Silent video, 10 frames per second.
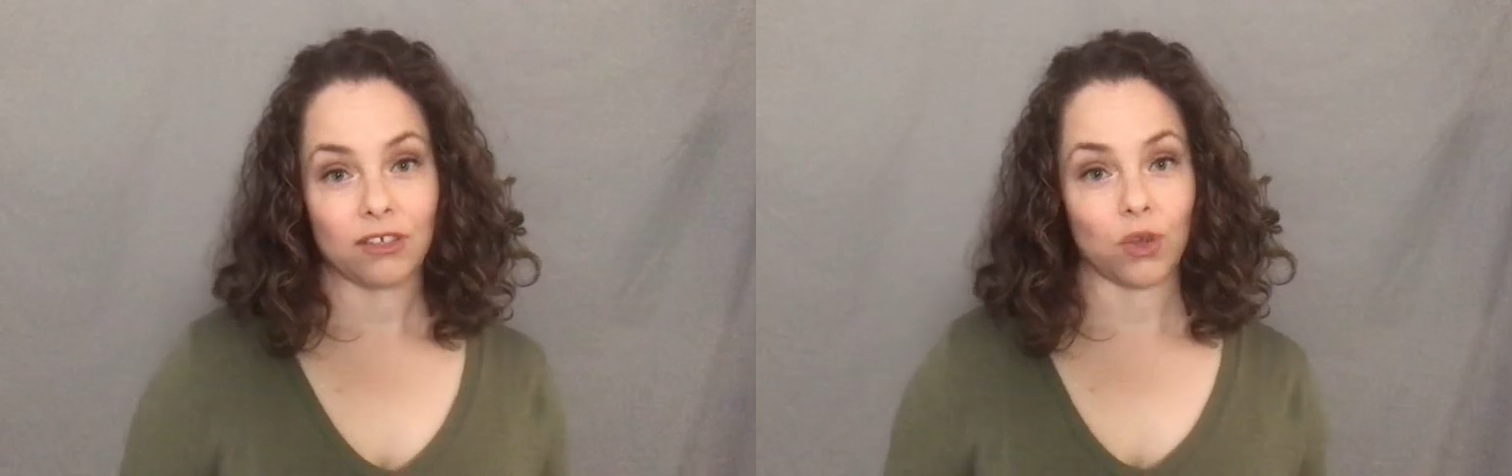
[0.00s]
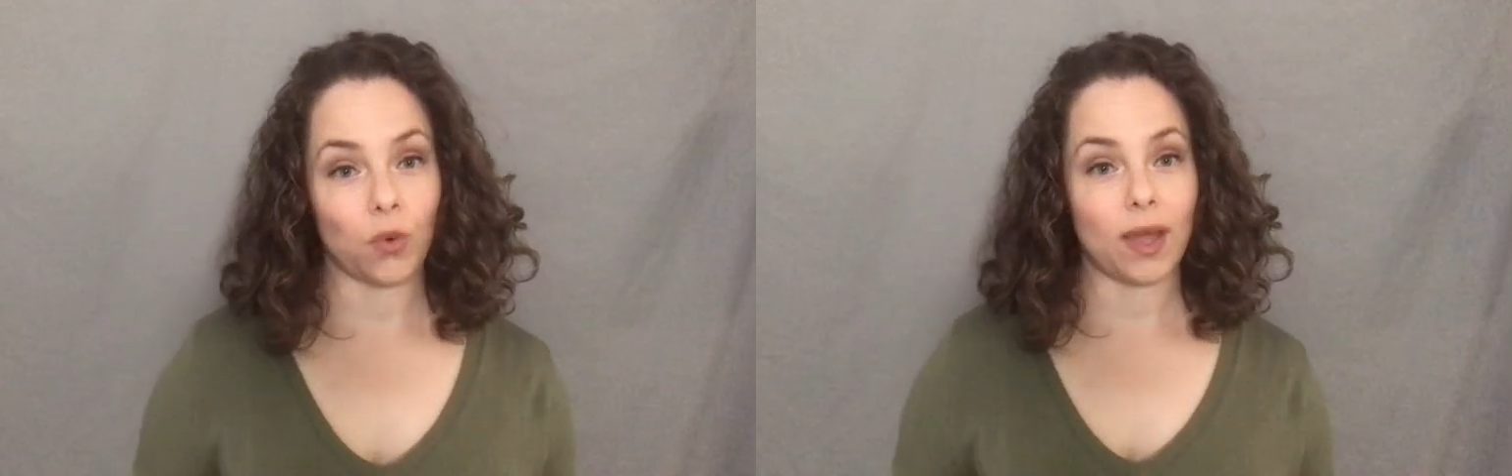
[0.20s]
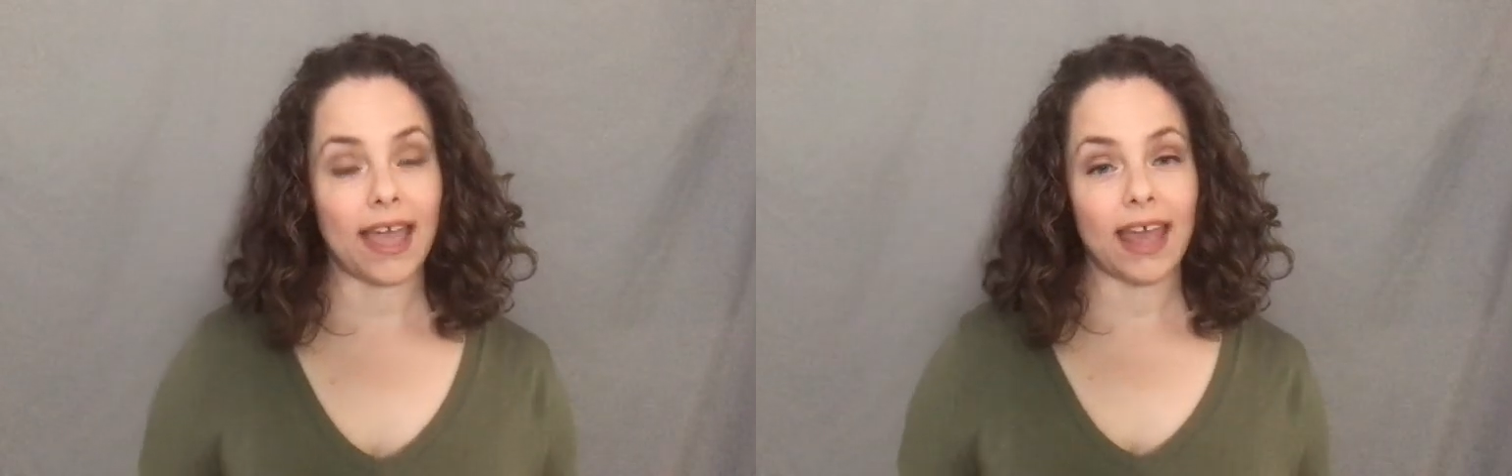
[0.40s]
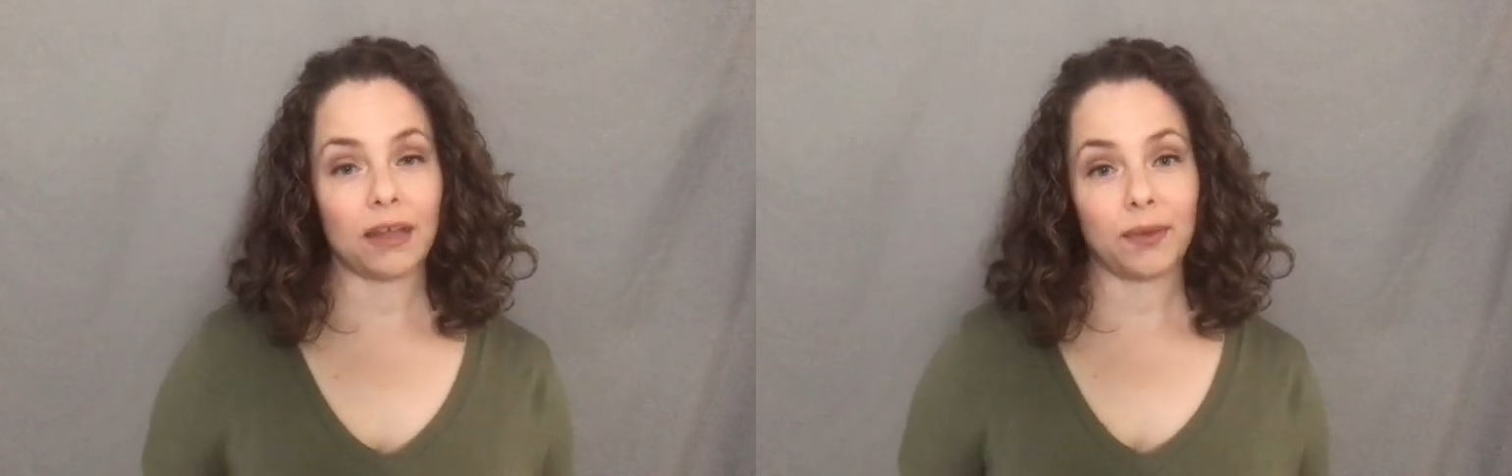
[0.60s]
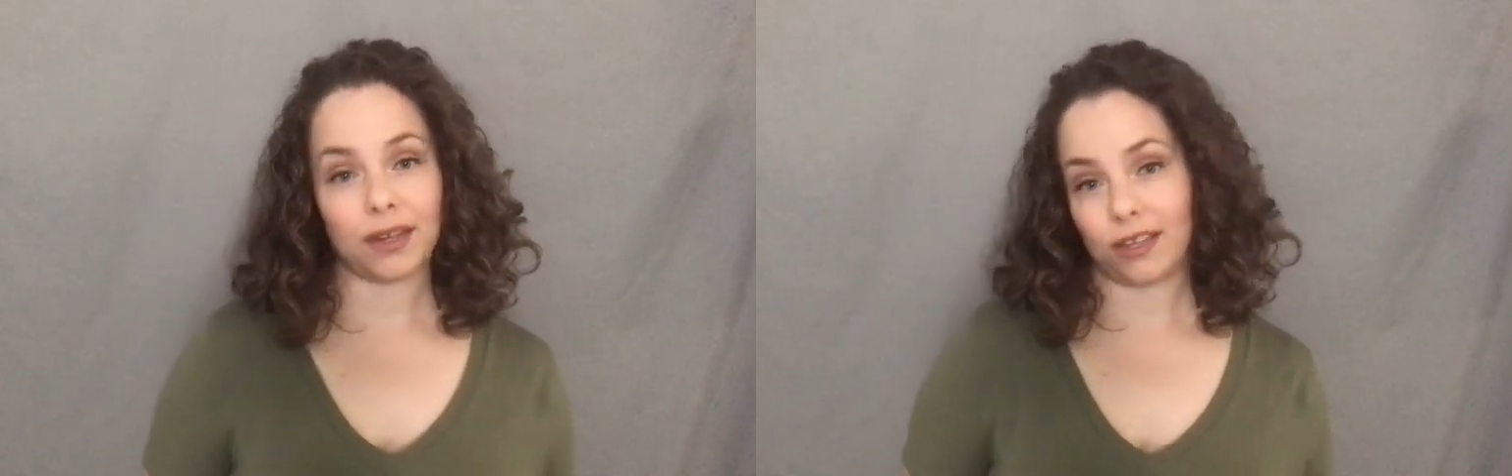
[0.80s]
So
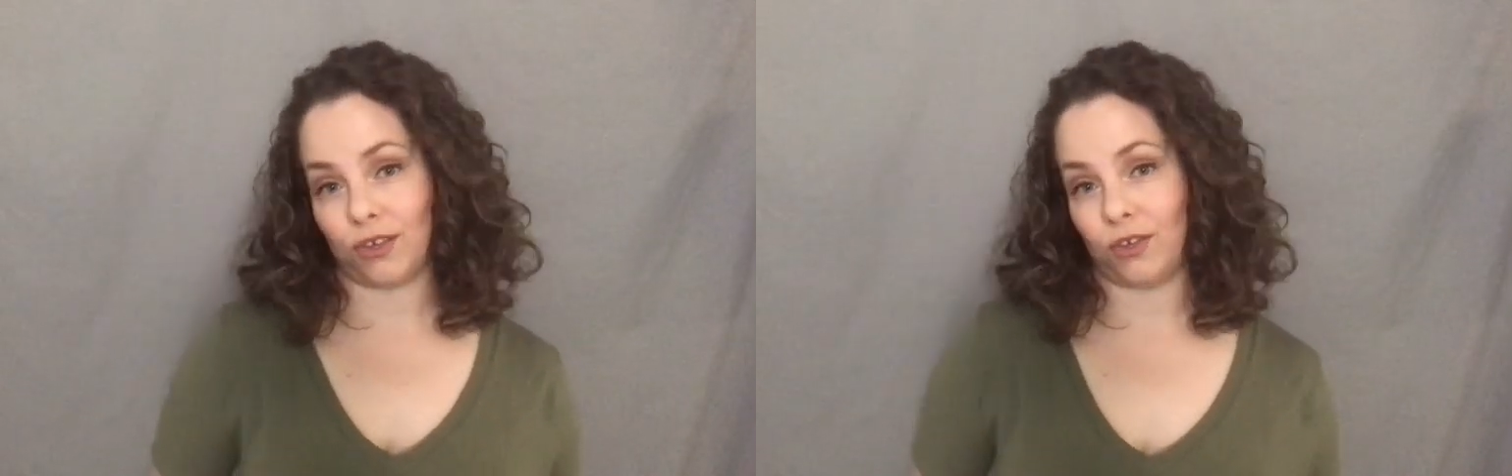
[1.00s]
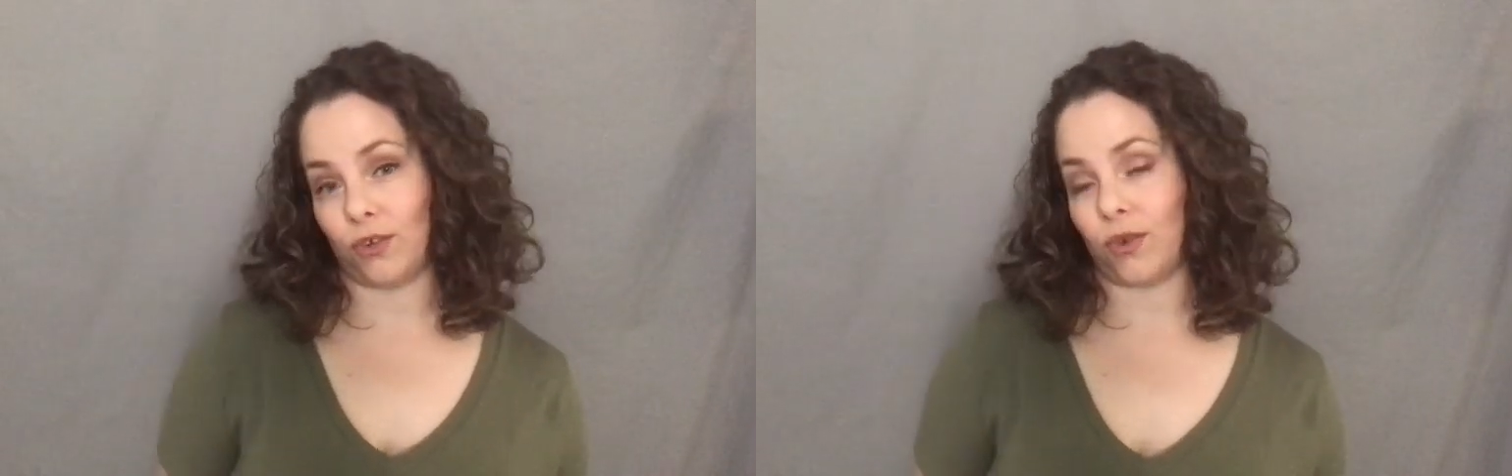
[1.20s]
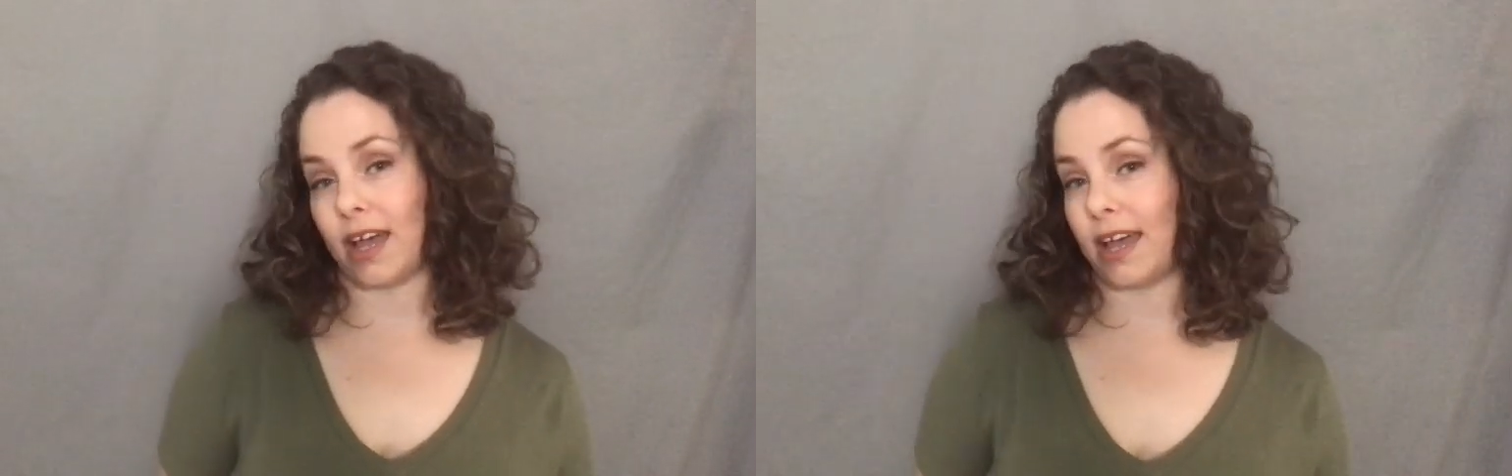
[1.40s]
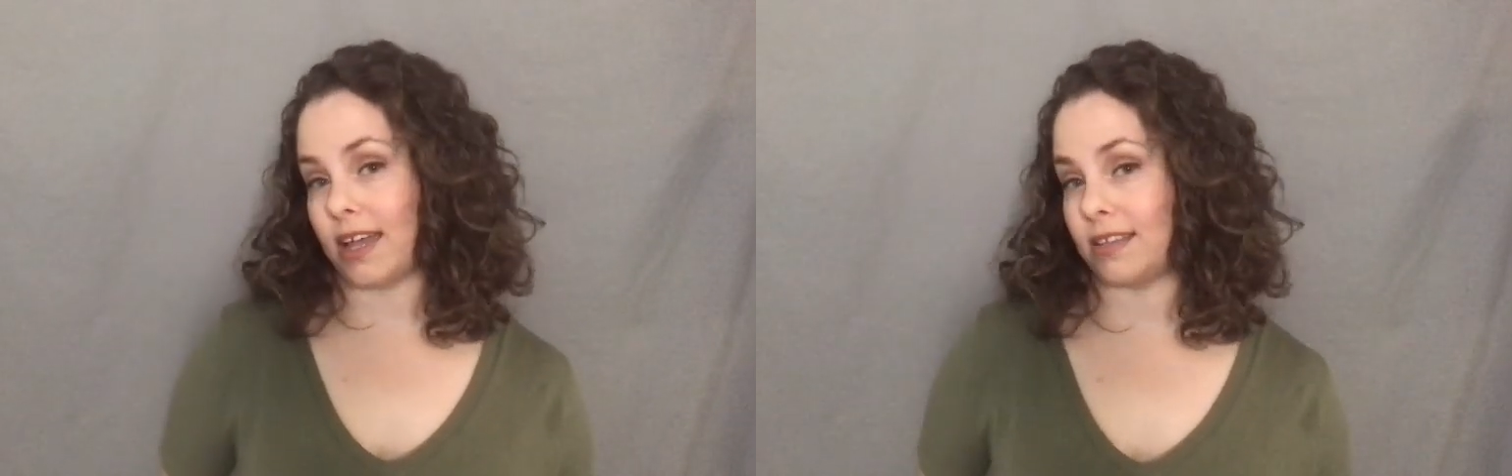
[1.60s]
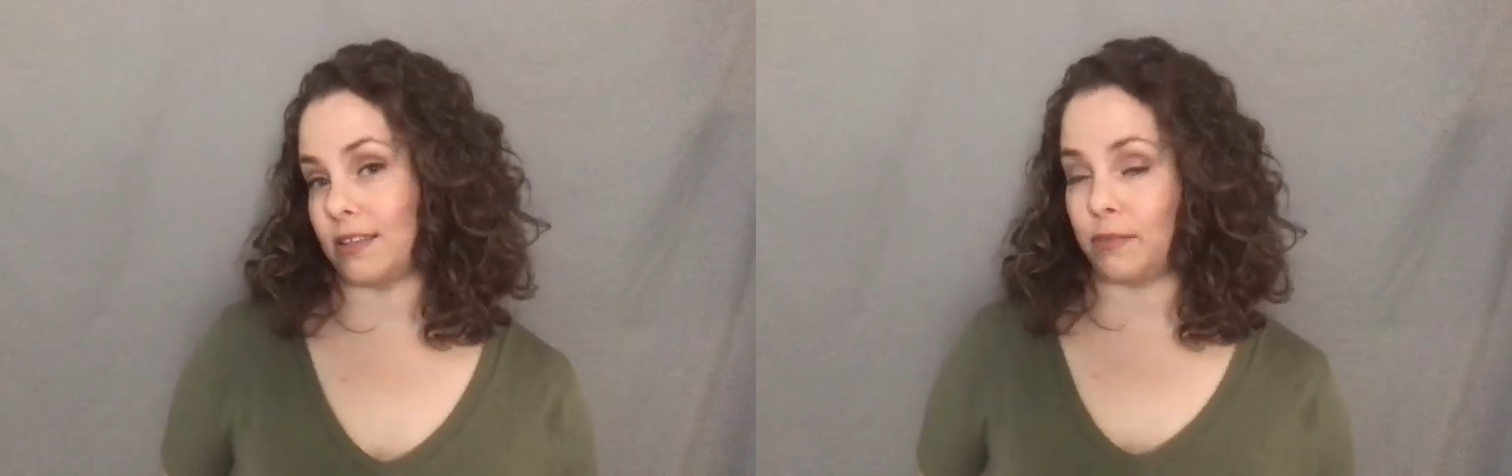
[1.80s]
anybody who
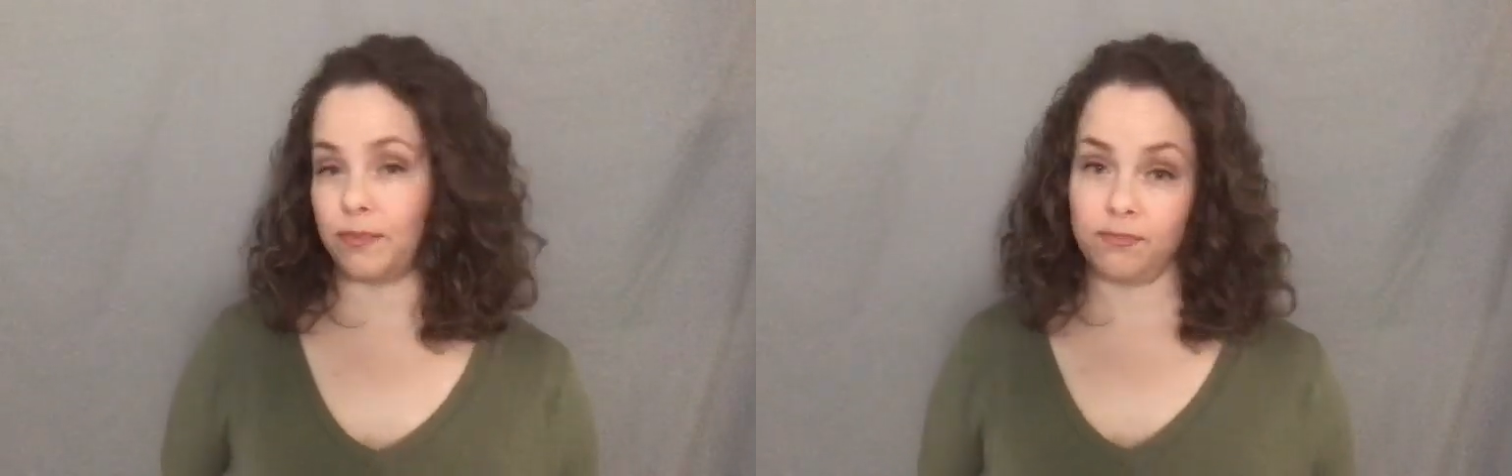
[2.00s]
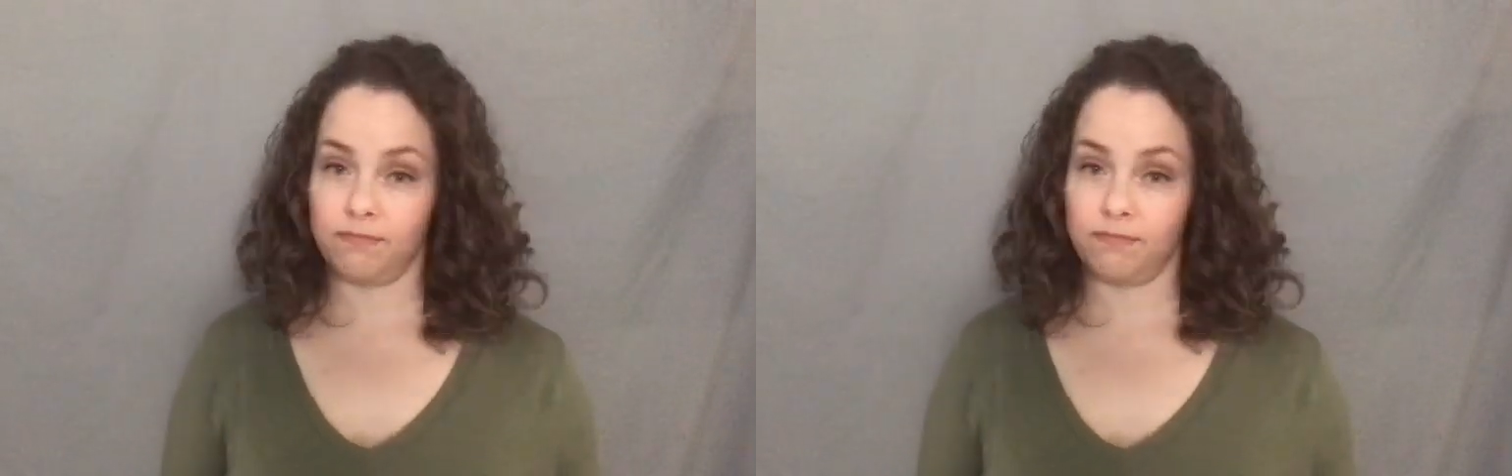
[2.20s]
has the,